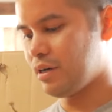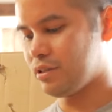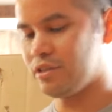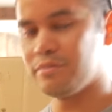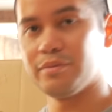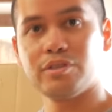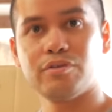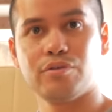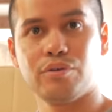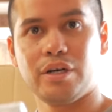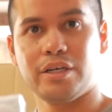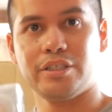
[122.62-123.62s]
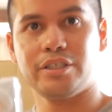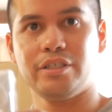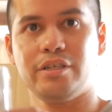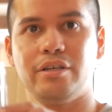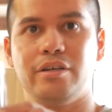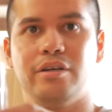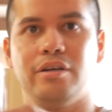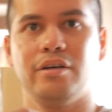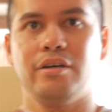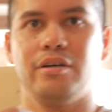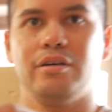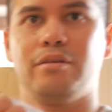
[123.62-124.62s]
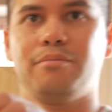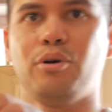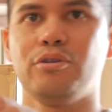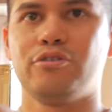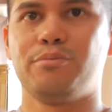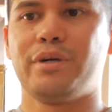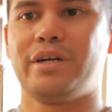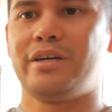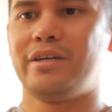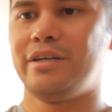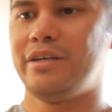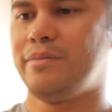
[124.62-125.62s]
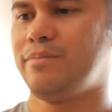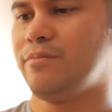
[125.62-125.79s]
Sumikko Gurashi. Polar bear, I